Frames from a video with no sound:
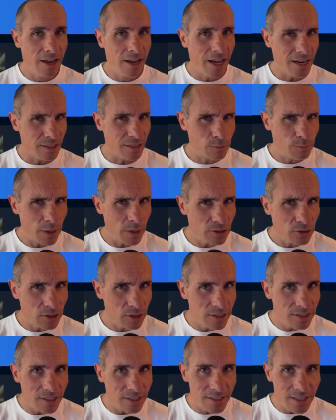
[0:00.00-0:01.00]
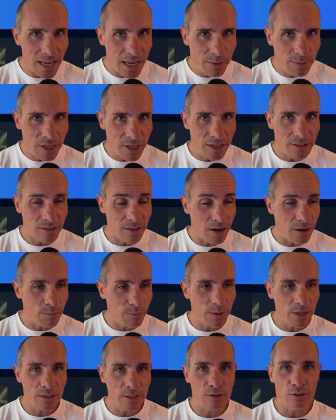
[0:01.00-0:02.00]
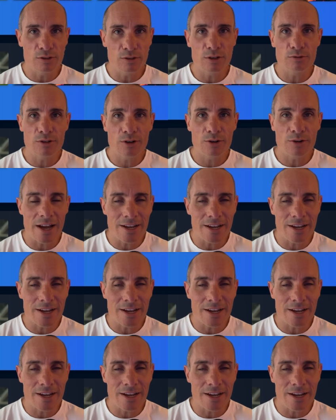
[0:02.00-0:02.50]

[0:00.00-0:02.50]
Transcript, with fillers: And especially today, because on Pixel Dojo,